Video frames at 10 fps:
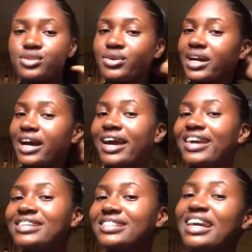So
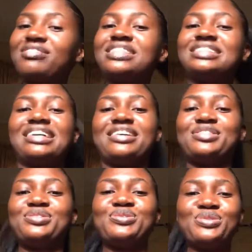guys, I've
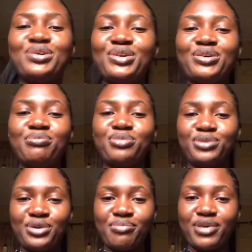decided to
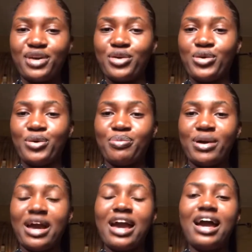put on makeup,
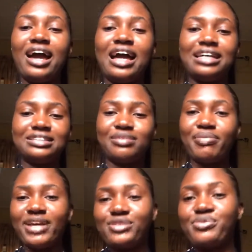and
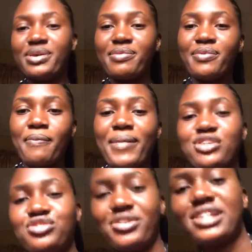by the way, my
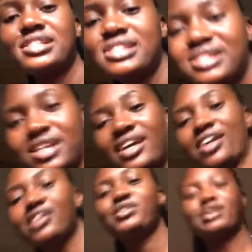dress.
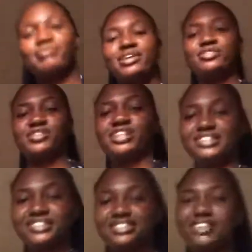Look at my
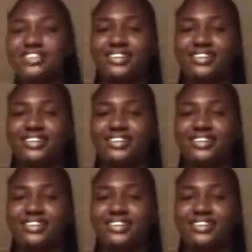dress.